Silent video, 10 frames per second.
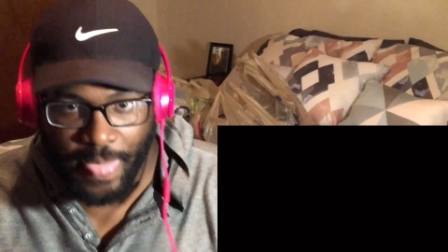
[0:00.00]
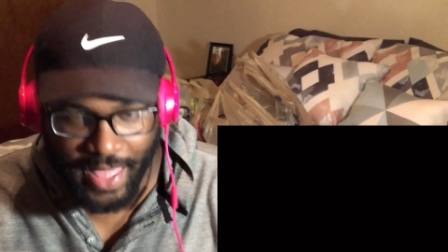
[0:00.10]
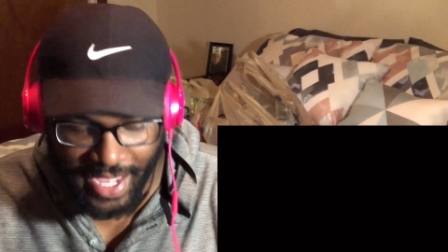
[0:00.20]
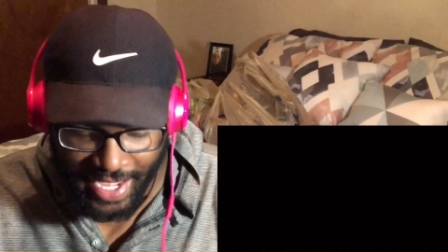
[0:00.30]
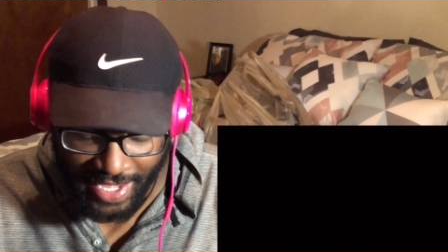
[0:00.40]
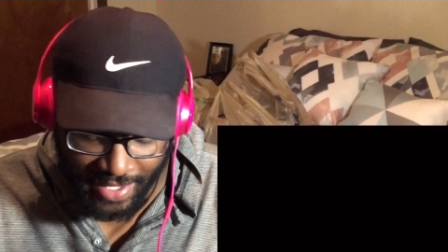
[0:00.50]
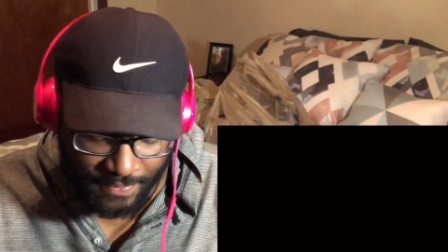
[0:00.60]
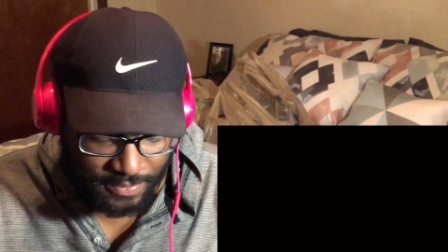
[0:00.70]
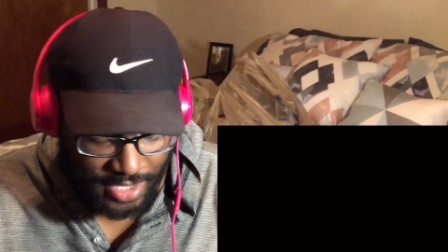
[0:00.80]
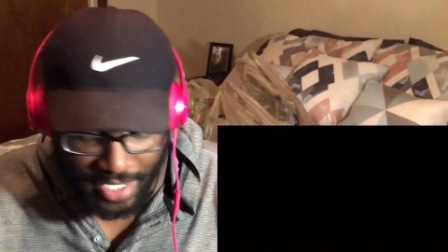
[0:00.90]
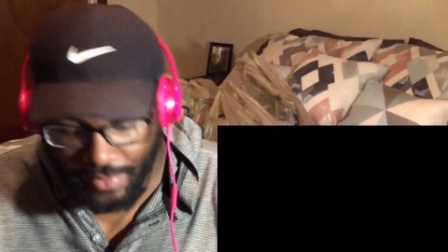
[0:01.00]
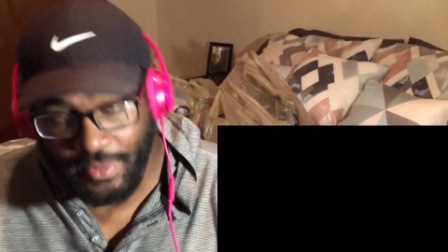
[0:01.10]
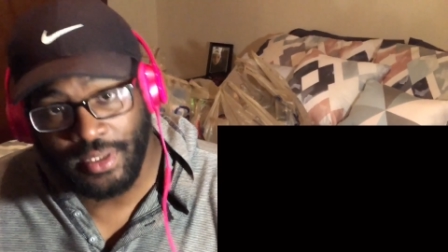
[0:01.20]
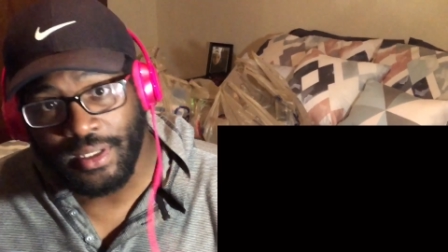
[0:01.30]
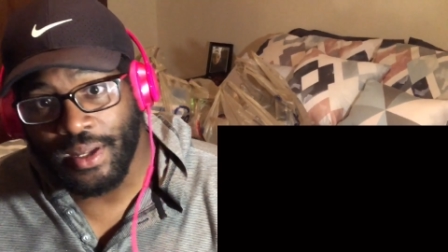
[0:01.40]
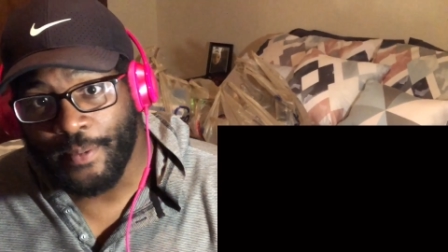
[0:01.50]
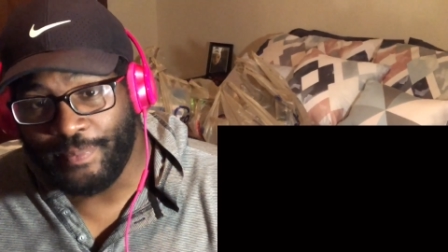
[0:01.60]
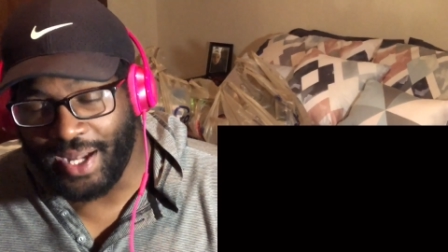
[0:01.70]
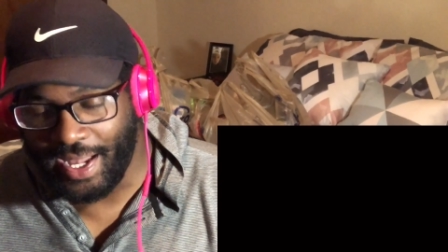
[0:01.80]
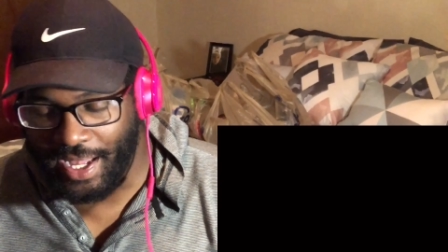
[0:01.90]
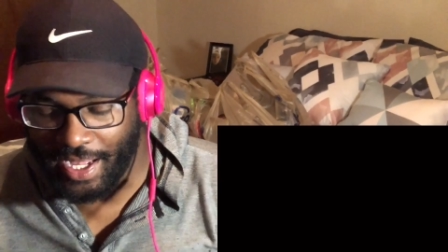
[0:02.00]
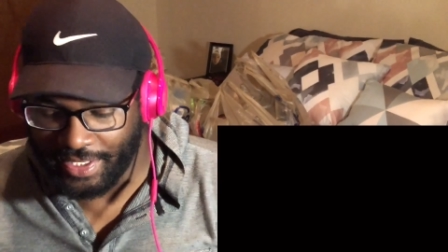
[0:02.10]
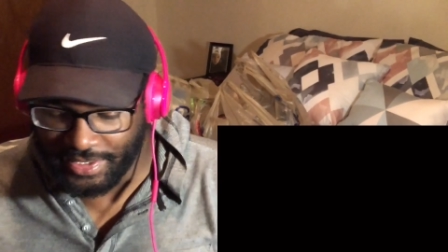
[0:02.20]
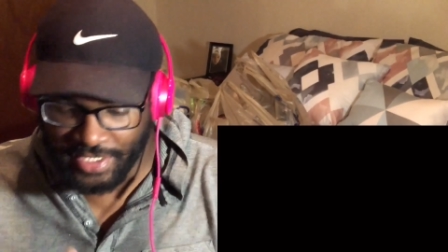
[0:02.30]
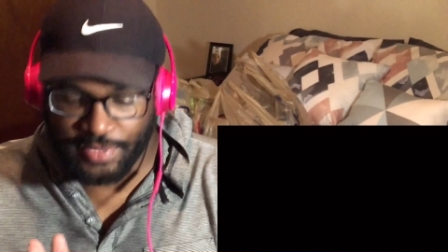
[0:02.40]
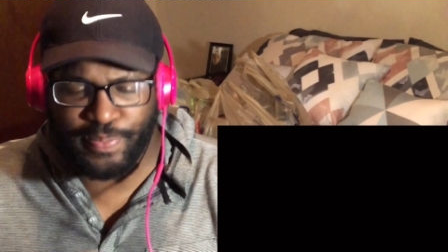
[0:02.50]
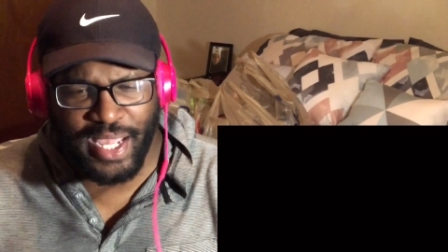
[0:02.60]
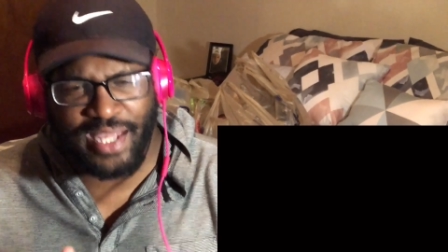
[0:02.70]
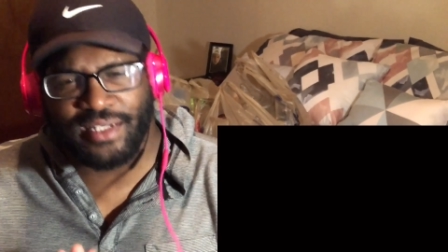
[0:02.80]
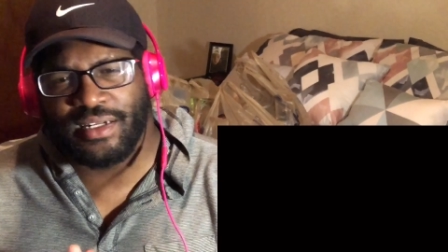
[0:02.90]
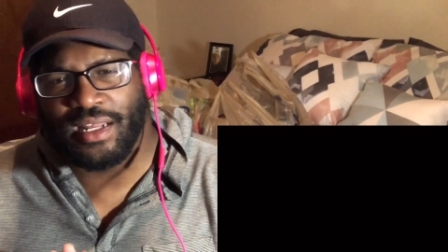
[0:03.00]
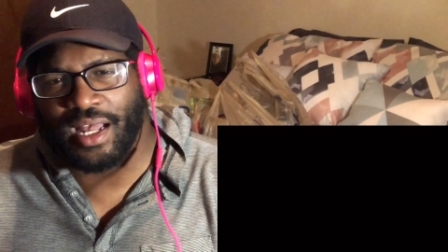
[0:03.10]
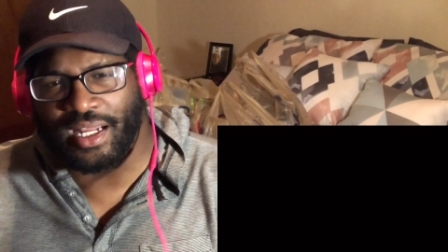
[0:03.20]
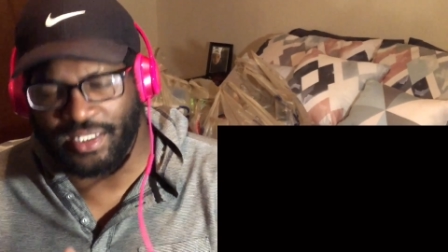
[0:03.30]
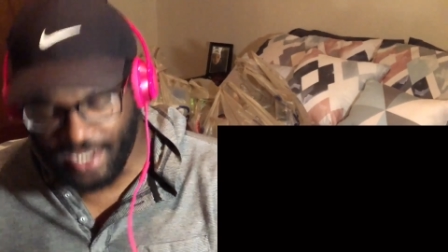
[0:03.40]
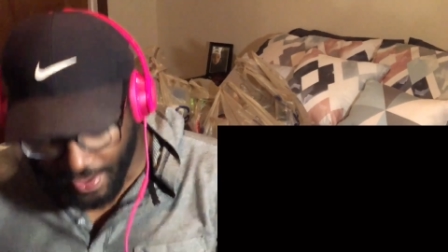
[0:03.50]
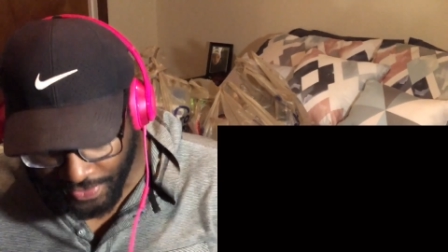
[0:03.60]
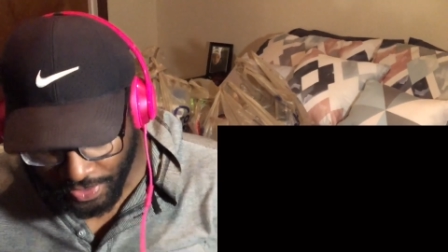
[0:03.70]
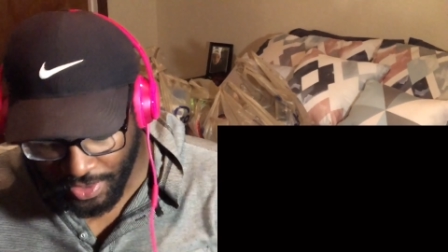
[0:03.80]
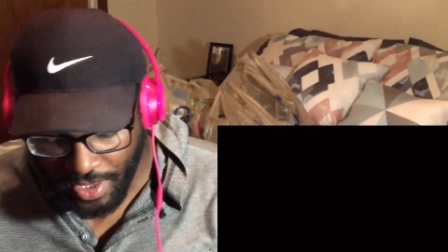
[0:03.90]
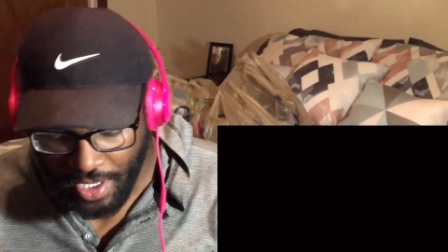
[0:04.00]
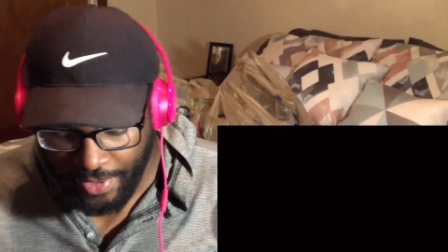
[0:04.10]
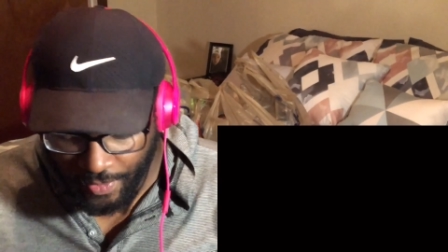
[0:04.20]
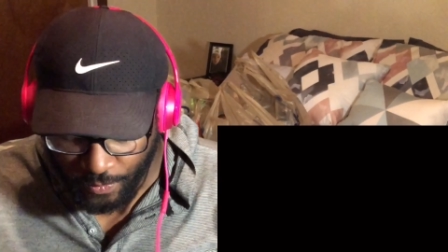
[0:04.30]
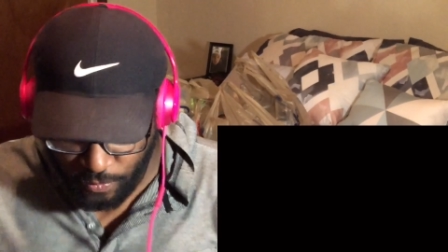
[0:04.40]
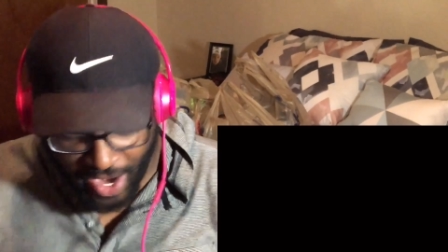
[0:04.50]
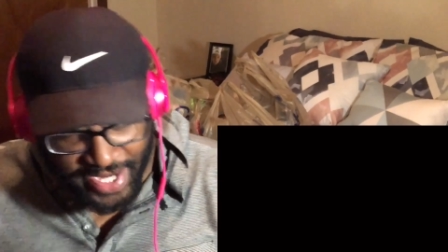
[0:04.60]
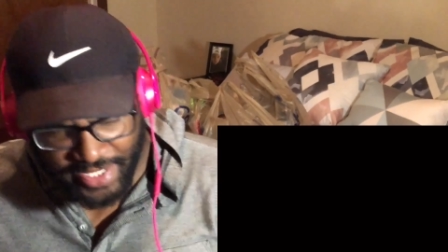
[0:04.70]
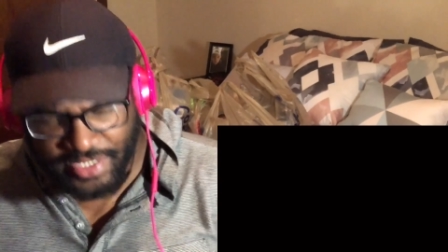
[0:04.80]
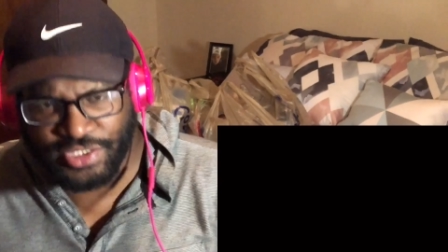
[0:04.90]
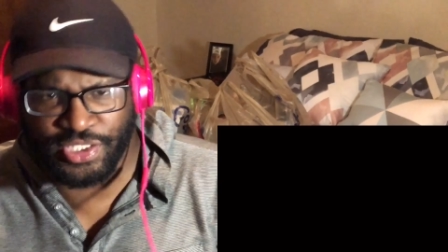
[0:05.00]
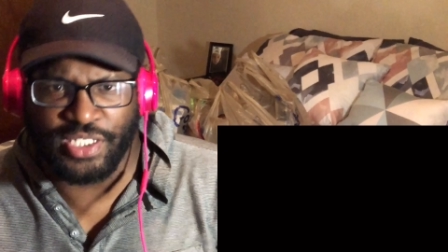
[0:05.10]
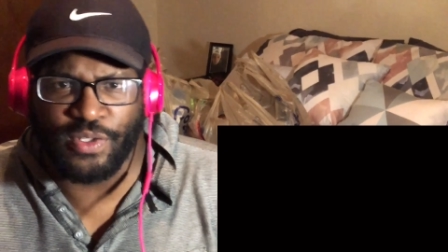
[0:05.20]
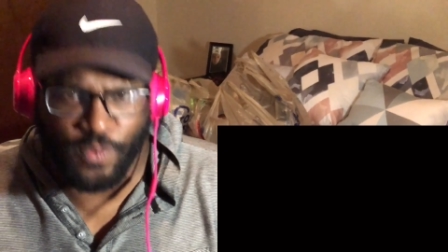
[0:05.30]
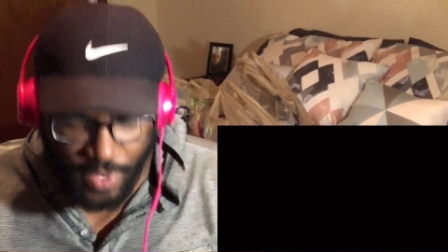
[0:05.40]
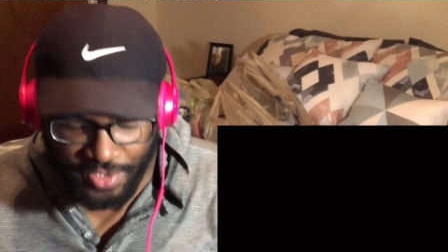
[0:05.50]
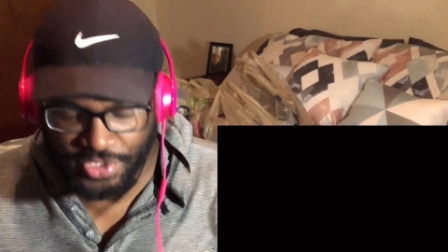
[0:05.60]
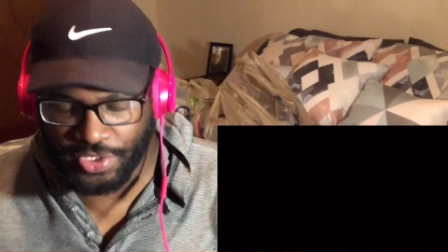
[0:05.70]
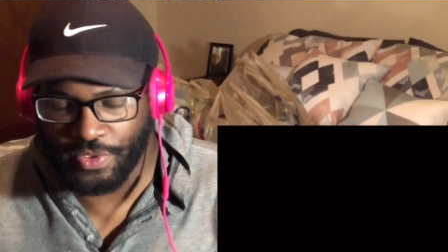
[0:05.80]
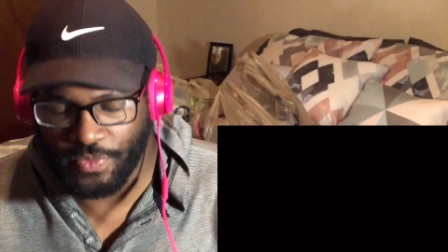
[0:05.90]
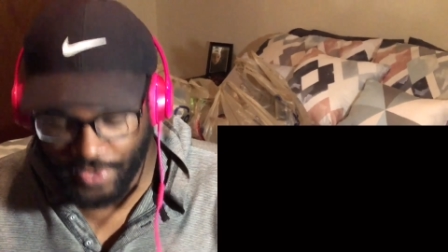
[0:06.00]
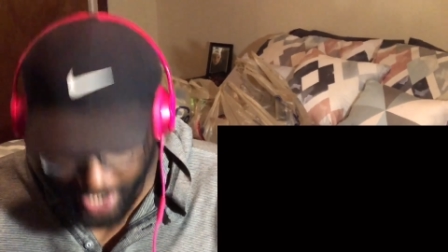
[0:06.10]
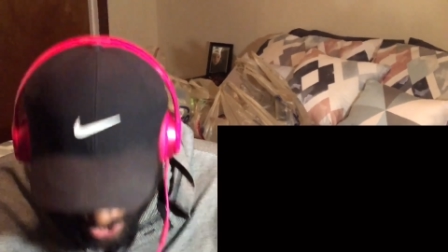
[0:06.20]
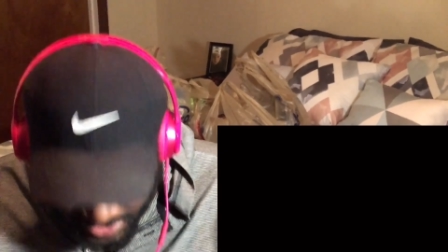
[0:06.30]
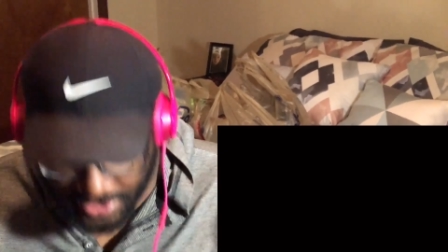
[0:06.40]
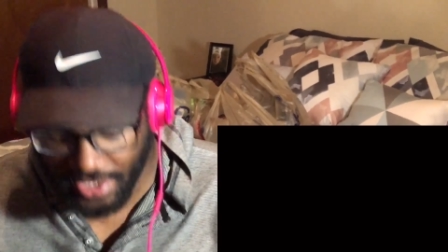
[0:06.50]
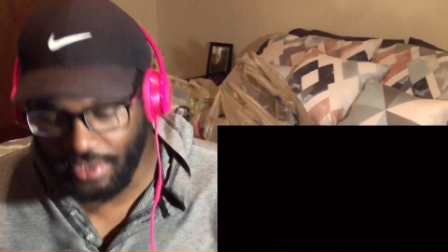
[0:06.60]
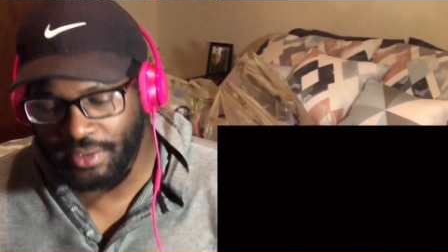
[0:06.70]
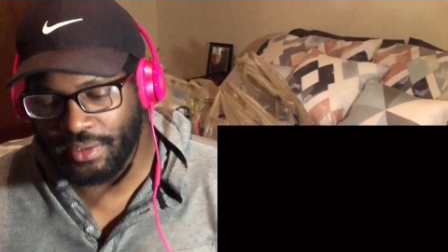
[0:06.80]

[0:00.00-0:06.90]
And yeah, but uh, this has been another rage and the worst reaction